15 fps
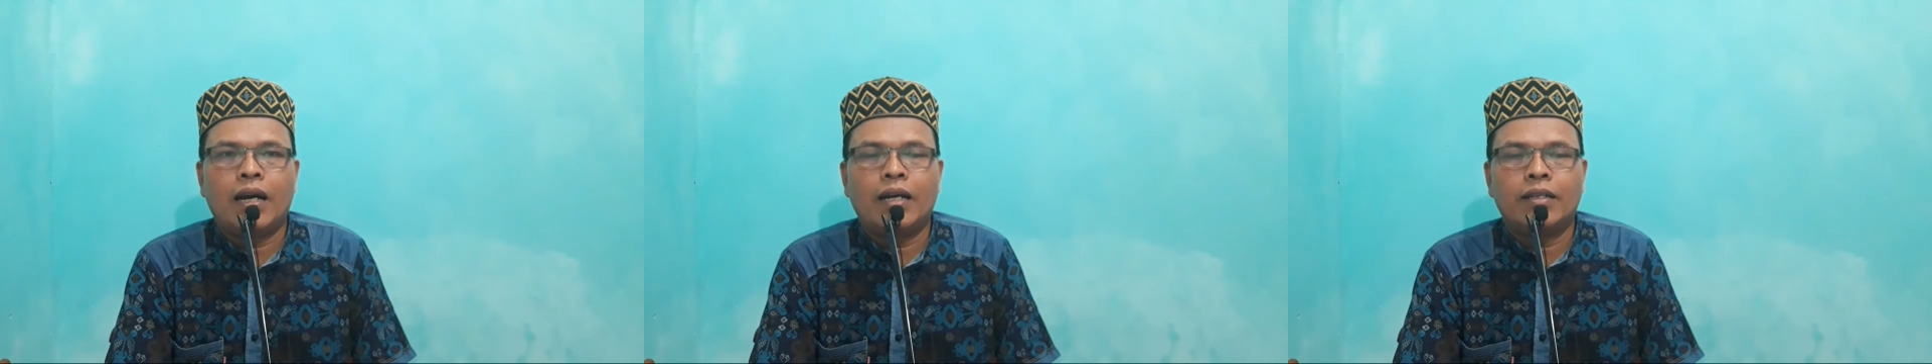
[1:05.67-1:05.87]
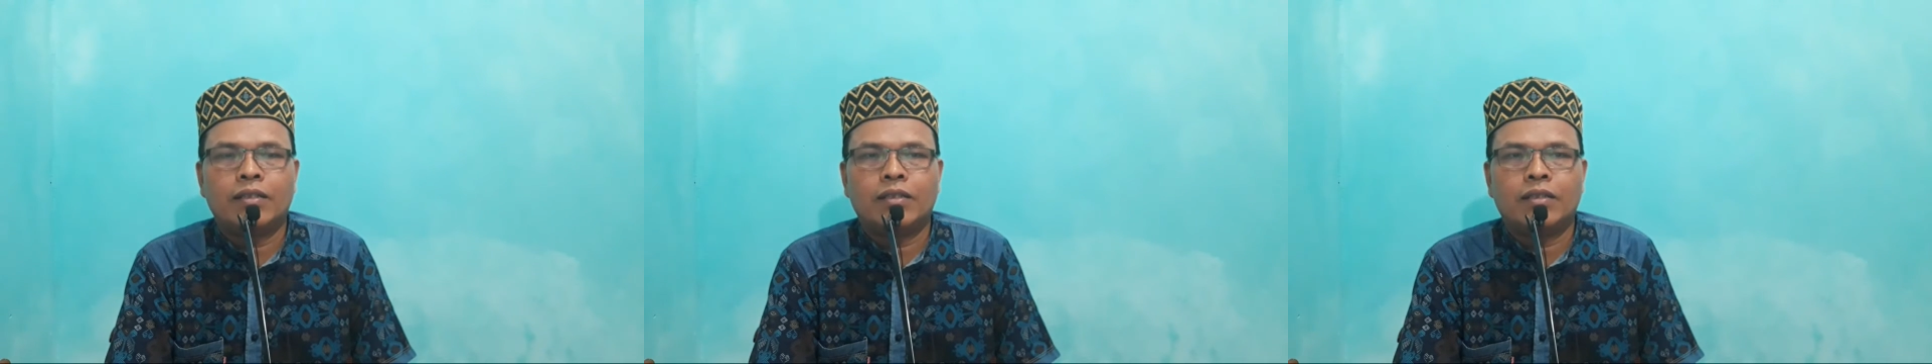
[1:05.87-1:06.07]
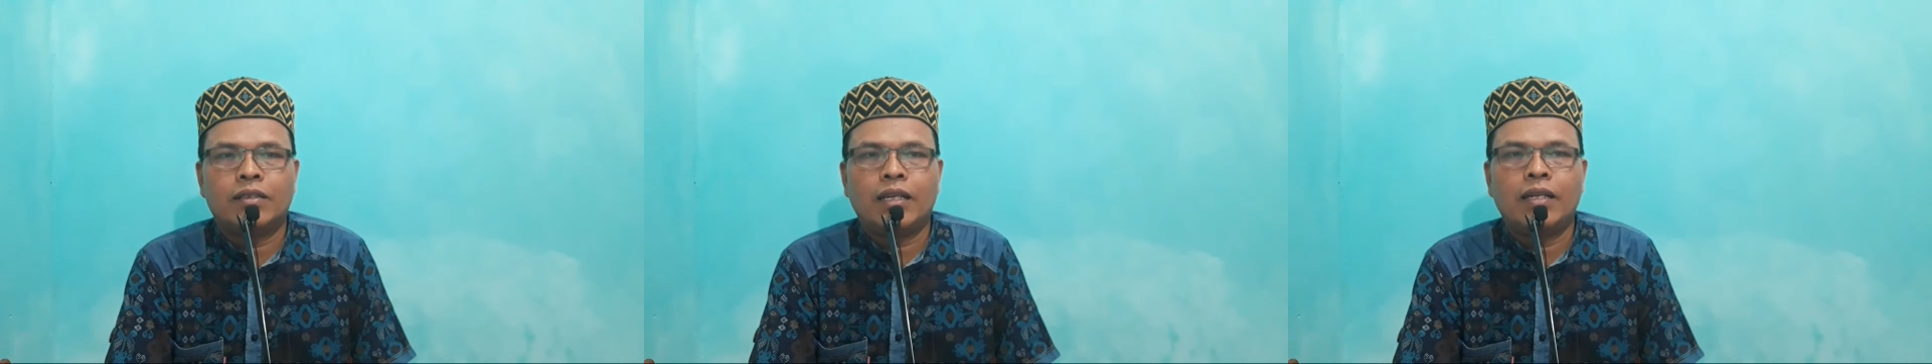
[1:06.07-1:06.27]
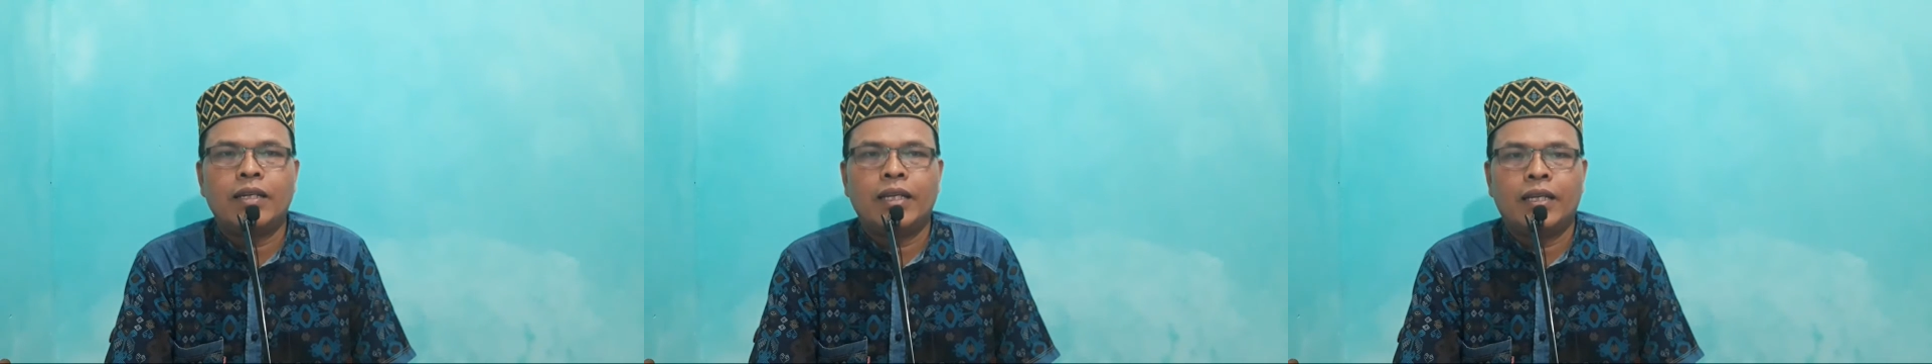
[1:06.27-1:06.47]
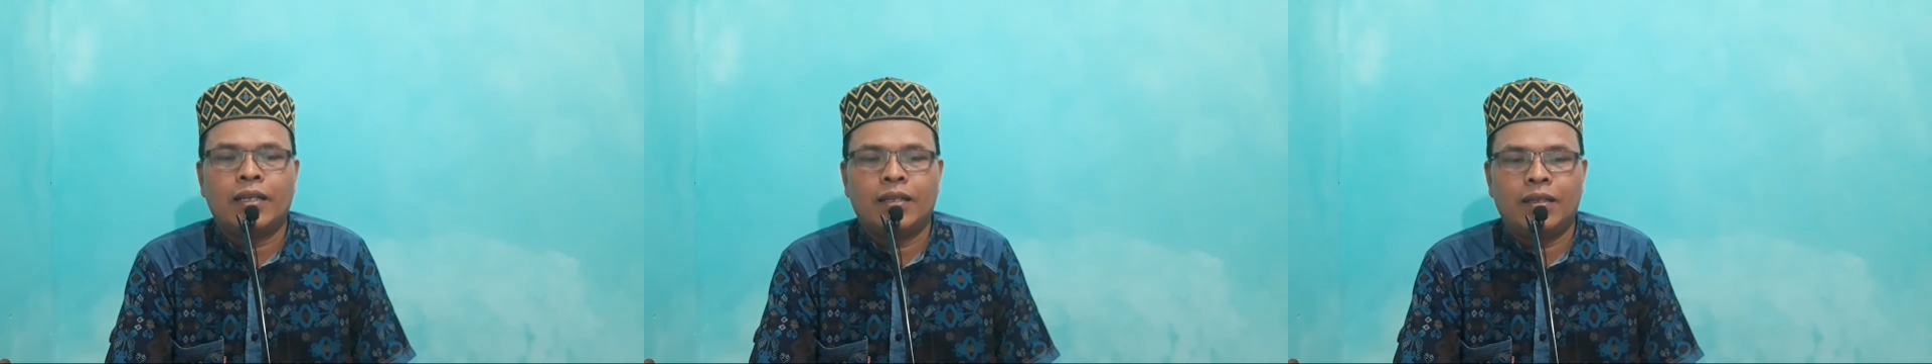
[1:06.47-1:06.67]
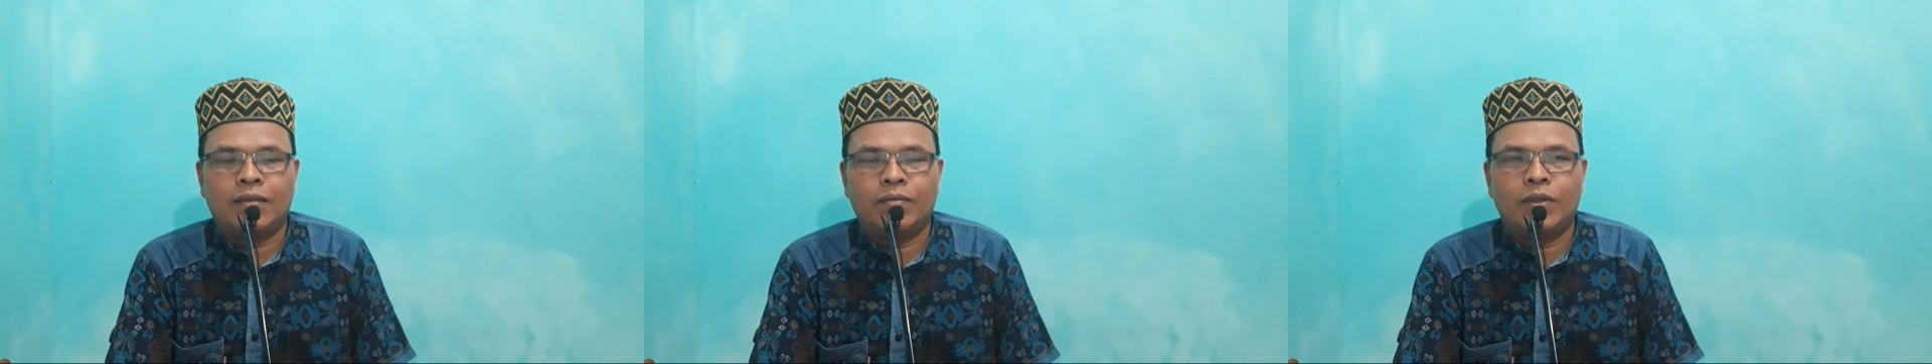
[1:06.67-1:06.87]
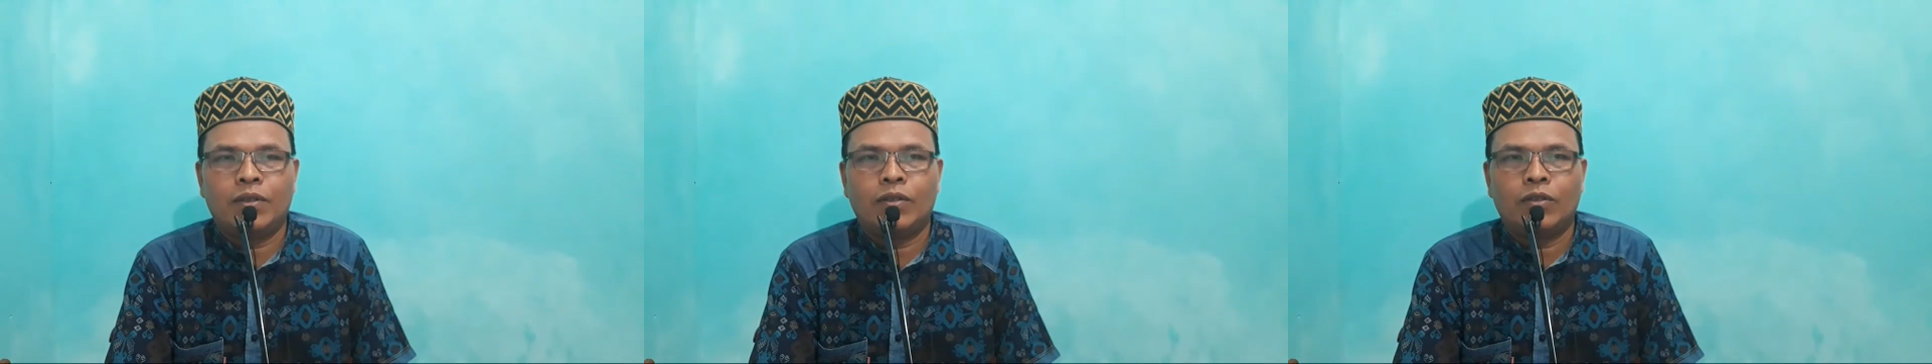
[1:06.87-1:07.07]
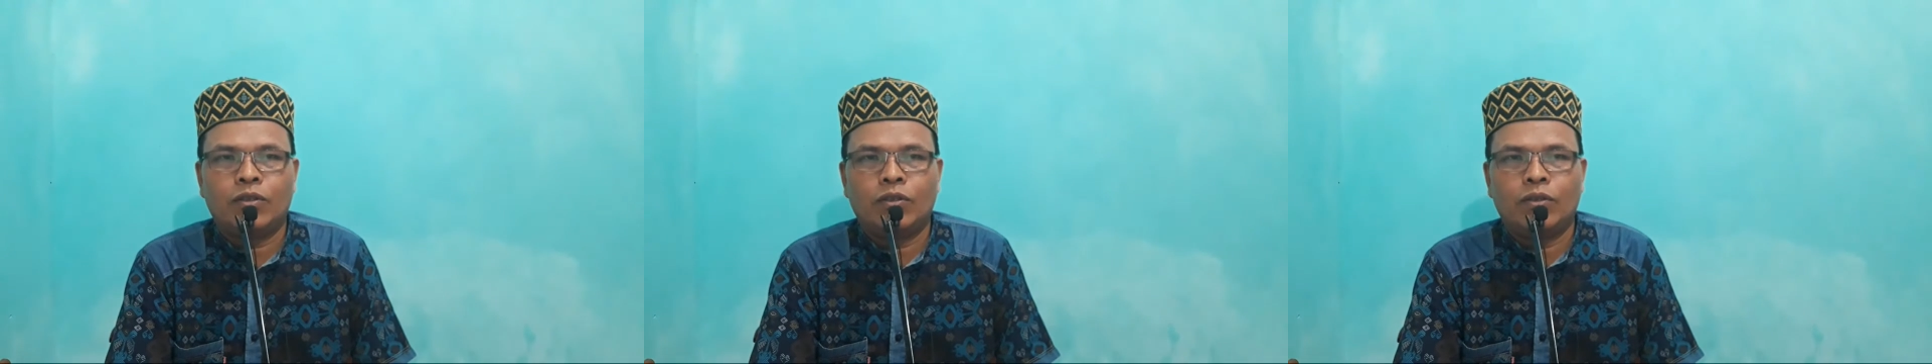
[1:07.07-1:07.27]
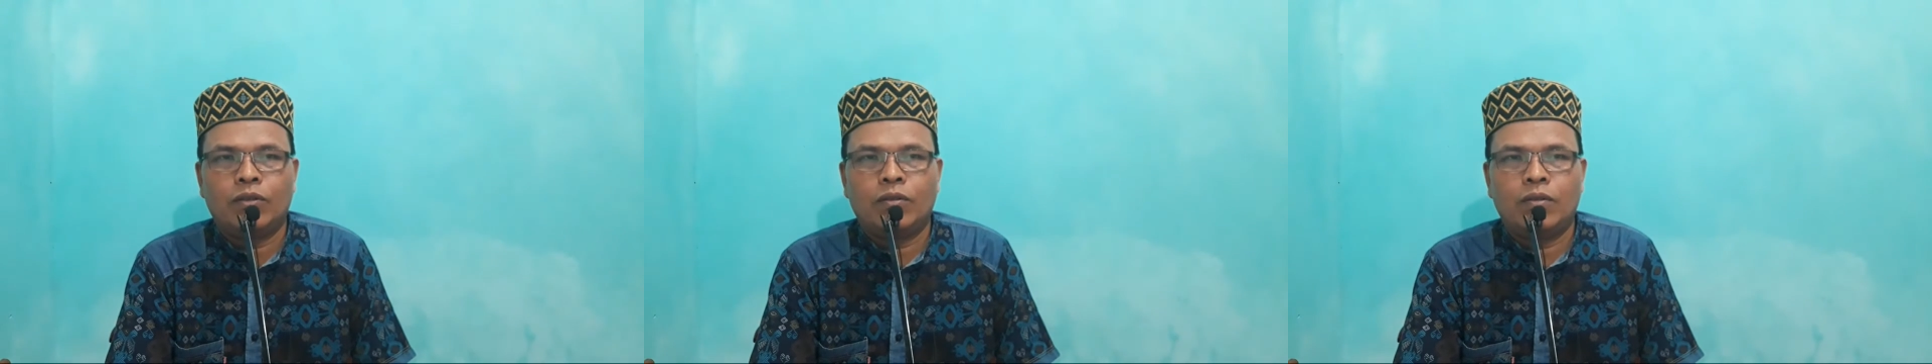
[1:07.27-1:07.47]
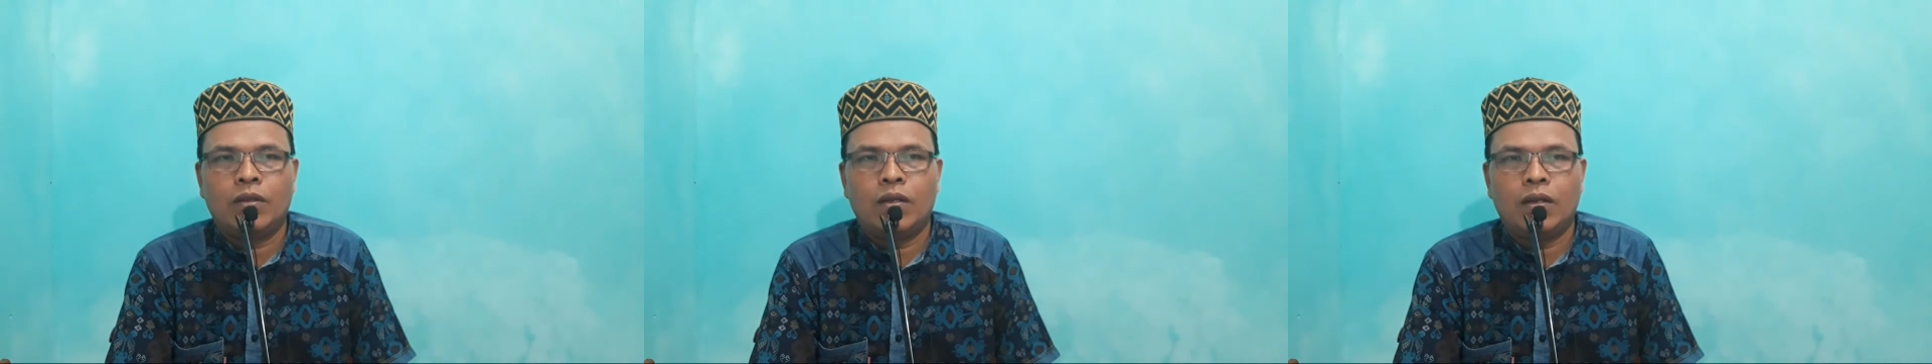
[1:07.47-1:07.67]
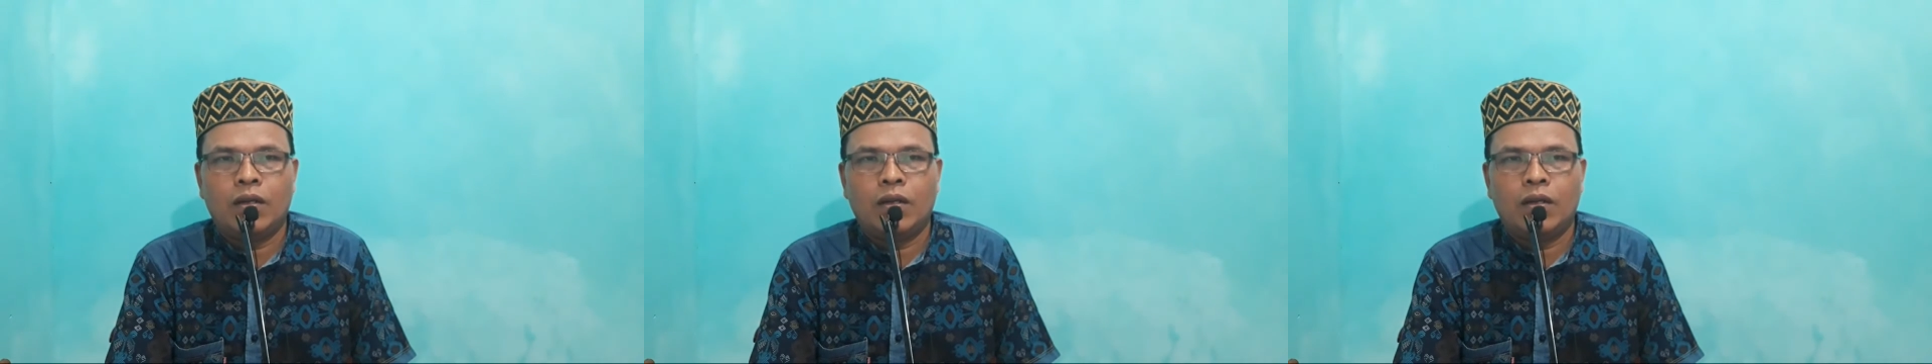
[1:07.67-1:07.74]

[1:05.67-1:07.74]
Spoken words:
understanding because you